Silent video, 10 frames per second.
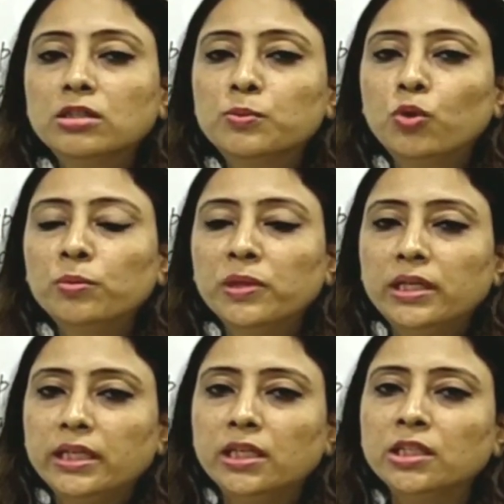sport
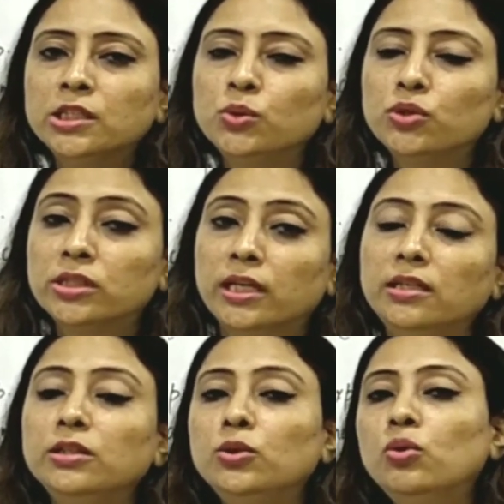materials you
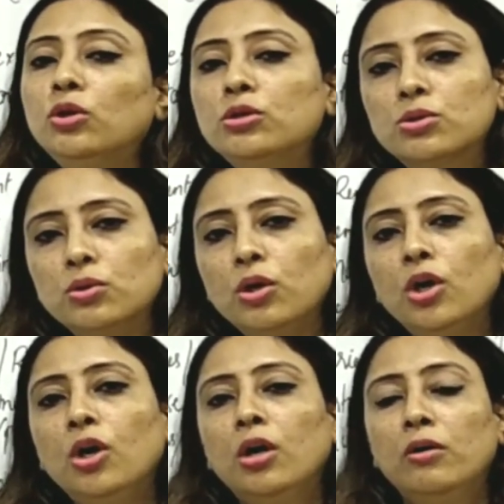sell, you
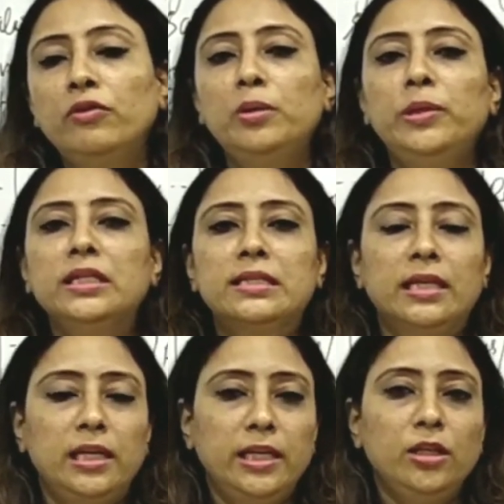also will be
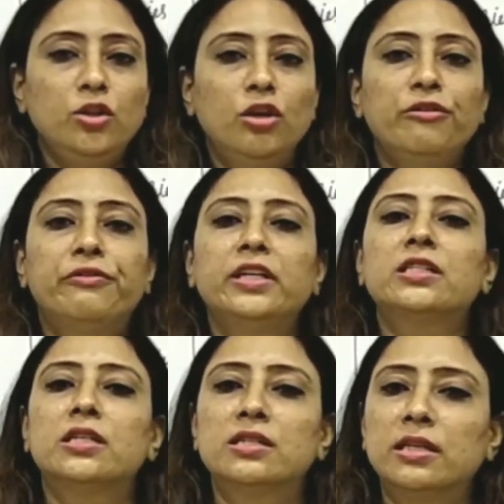selling your
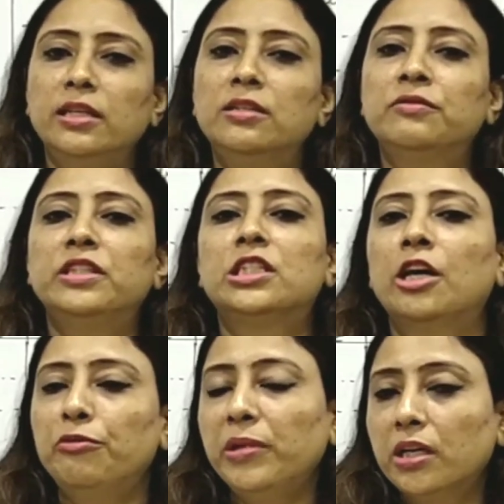fixed assets which
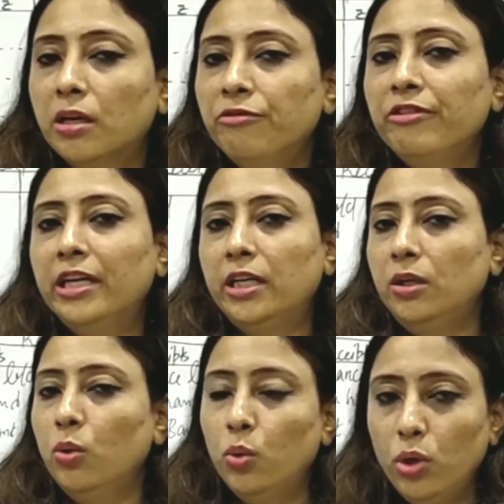have become
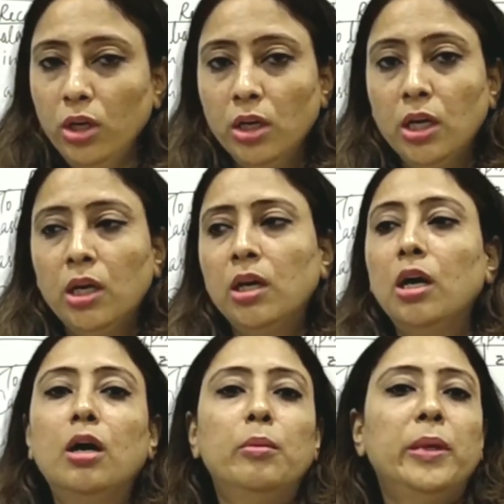very old.
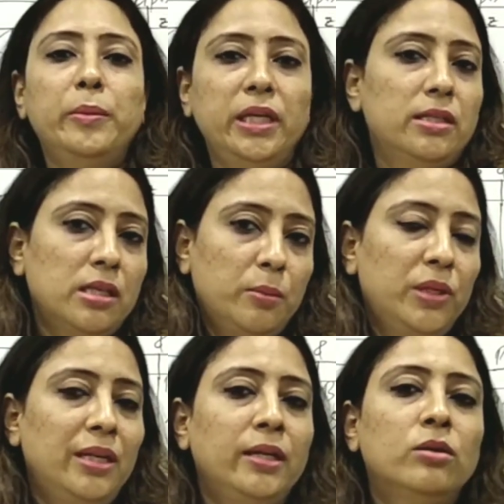Maybe
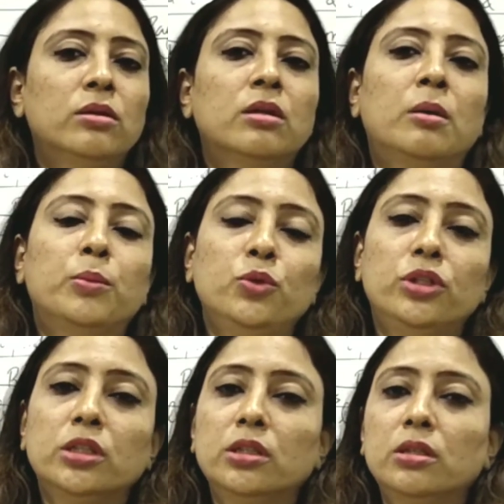example like
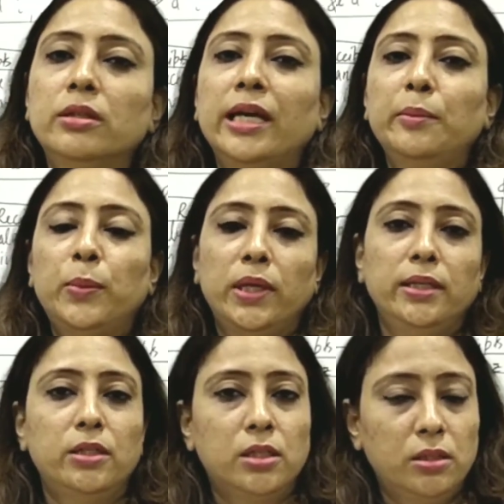computer,
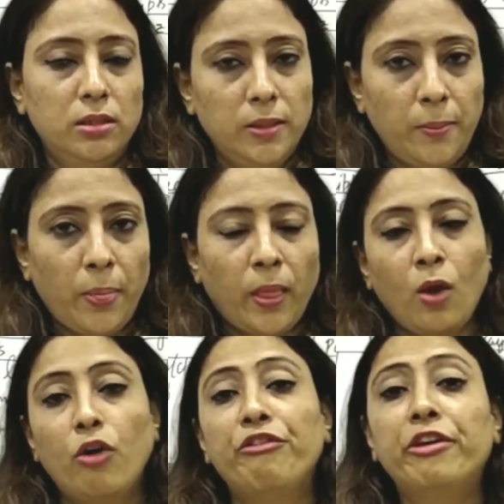typewriter,
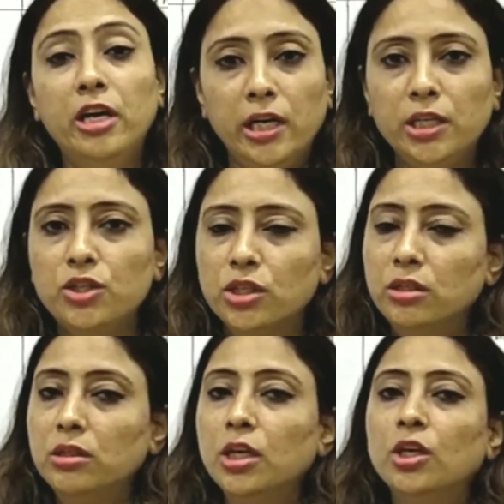or
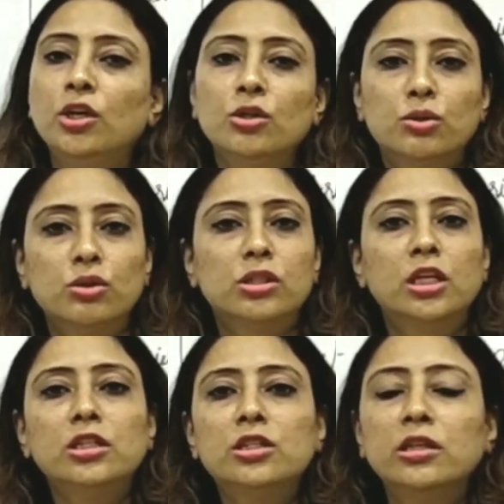furniture. So
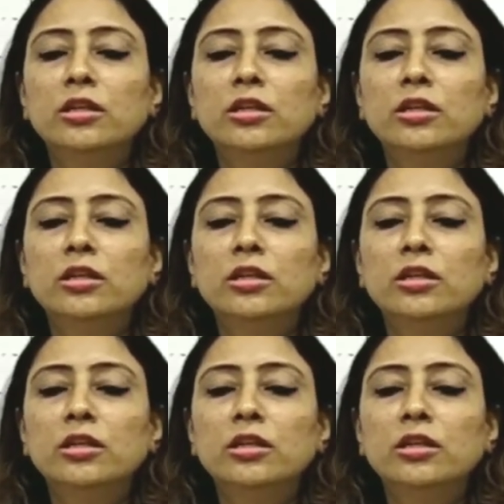such